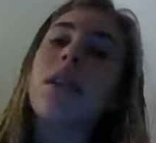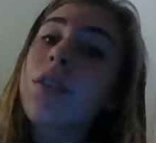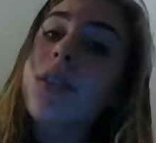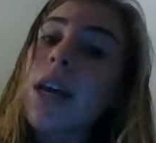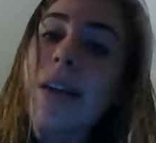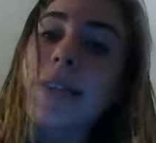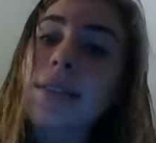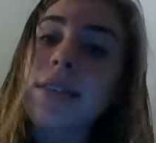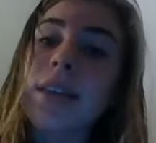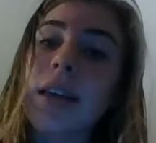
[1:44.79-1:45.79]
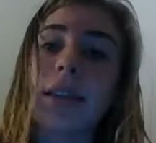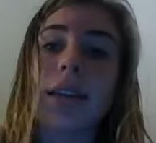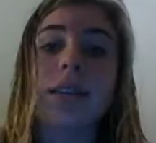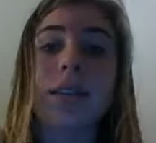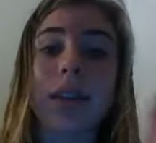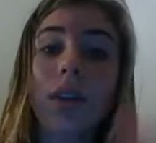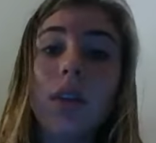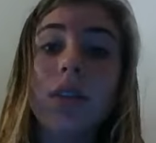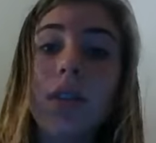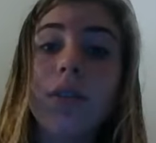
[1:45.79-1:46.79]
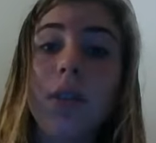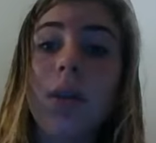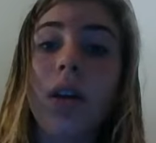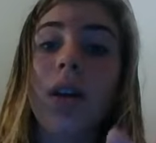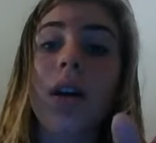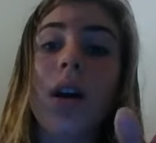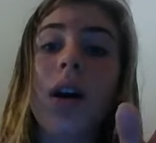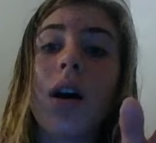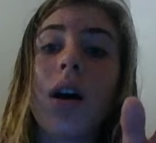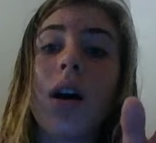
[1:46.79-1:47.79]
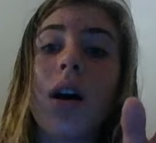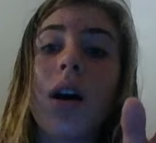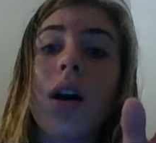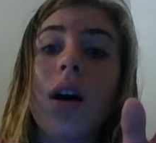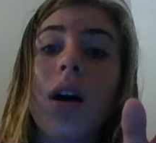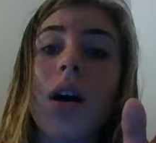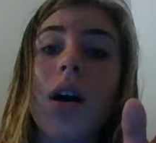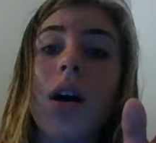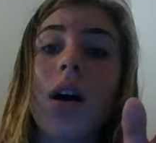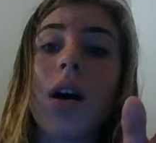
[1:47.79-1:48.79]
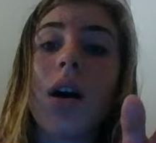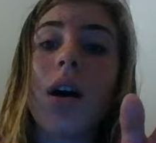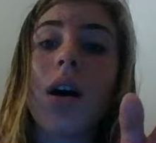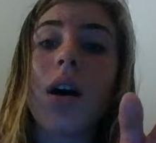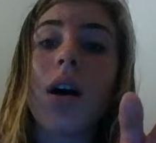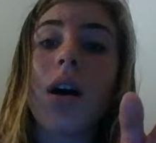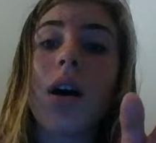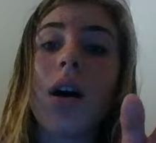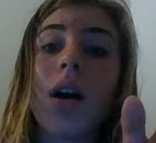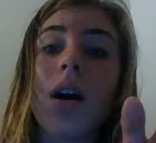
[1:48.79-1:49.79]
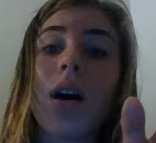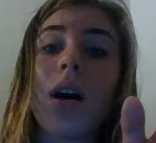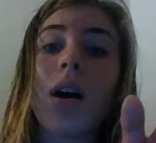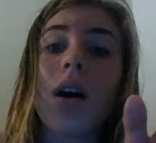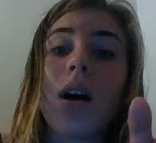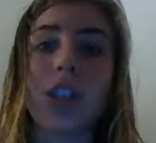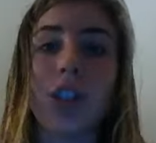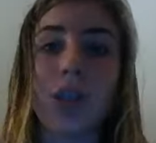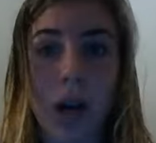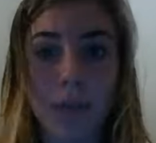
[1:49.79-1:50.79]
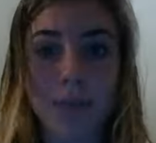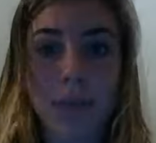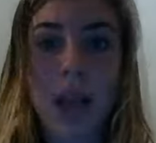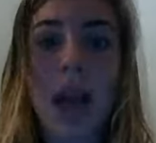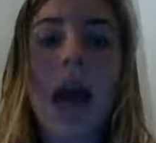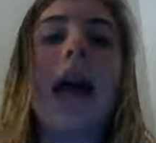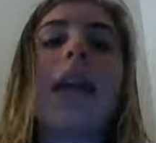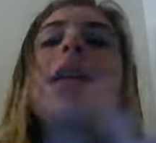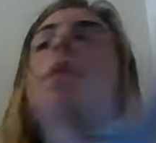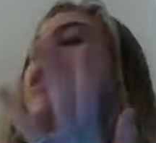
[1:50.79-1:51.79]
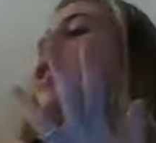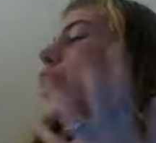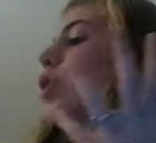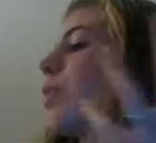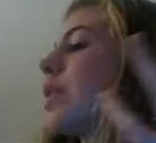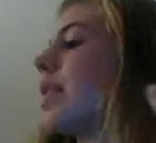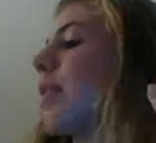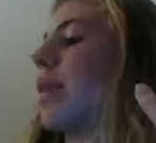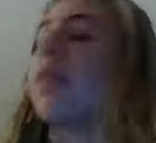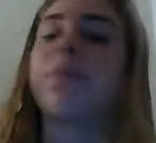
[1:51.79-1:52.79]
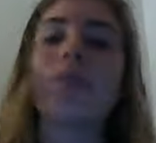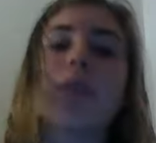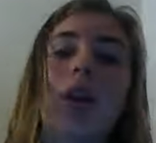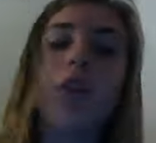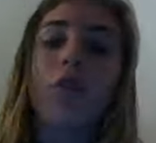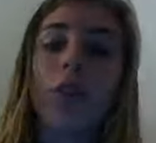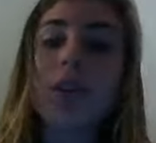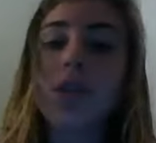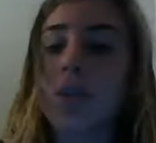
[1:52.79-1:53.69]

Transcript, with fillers: under desks and they stick it on the floor, but seriously, I need to chew gum. I need to be chewing something. First